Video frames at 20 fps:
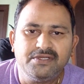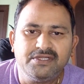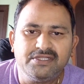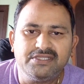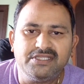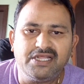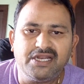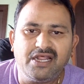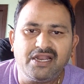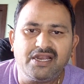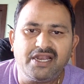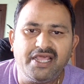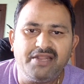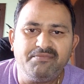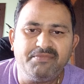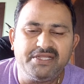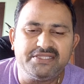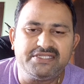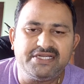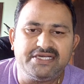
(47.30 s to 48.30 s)
There are 9
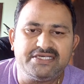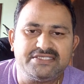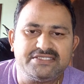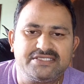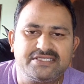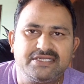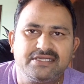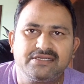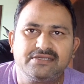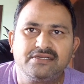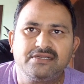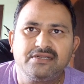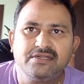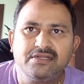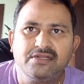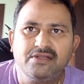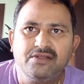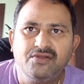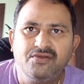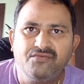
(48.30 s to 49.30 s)
methods.
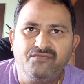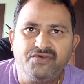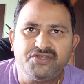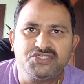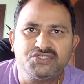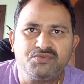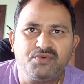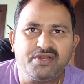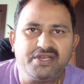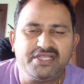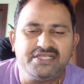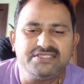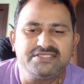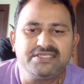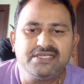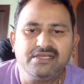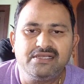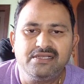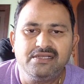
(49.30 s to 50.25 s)
First one is